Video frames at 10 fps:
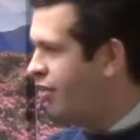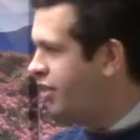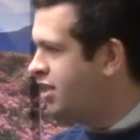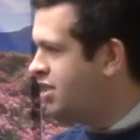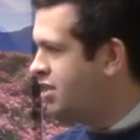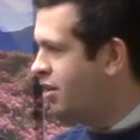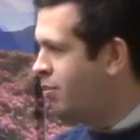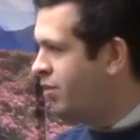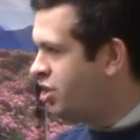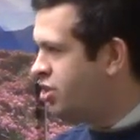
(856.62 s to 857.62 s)
these
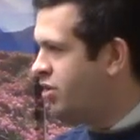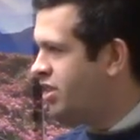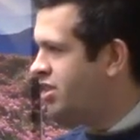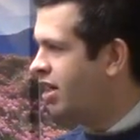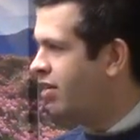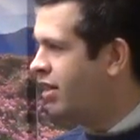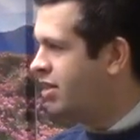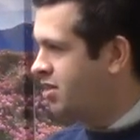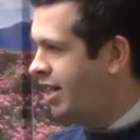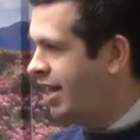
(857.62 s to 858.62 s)
mysteries that are in
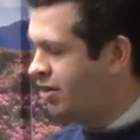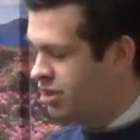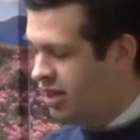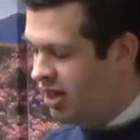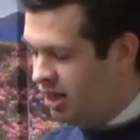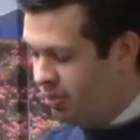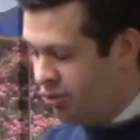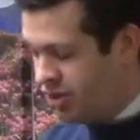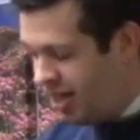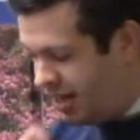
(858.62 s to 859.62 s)
his letters that he
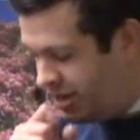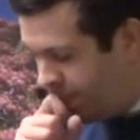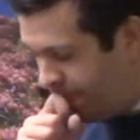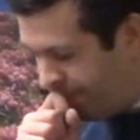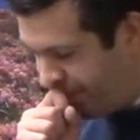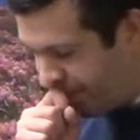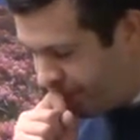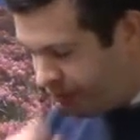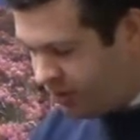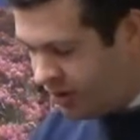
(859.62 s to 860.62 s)
presents.
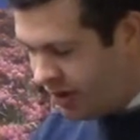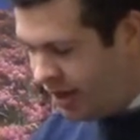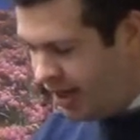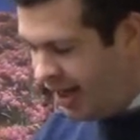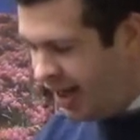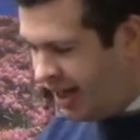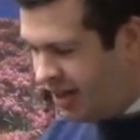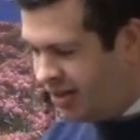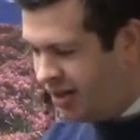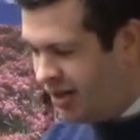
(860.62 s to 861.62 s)

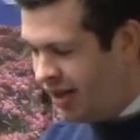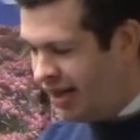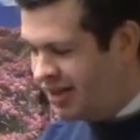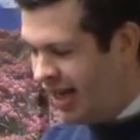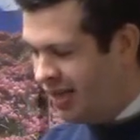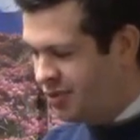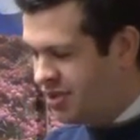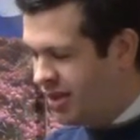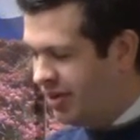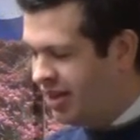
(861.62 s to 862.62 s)
And a lot of times when
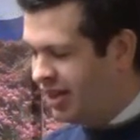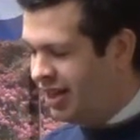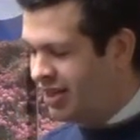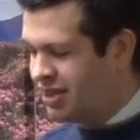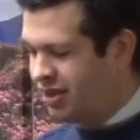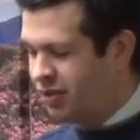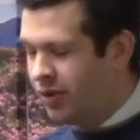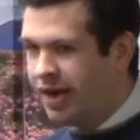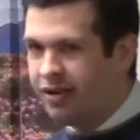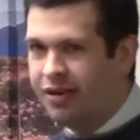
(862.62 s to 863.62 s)
somebody gets
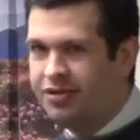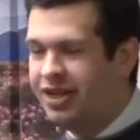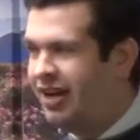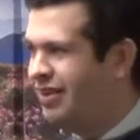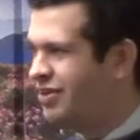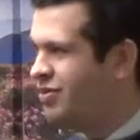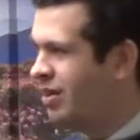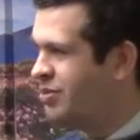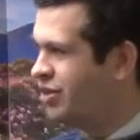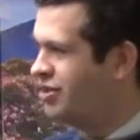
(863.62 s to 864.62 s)
greater understanding of the
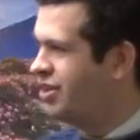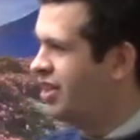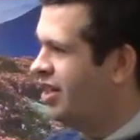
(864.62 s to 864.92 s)
scriptures,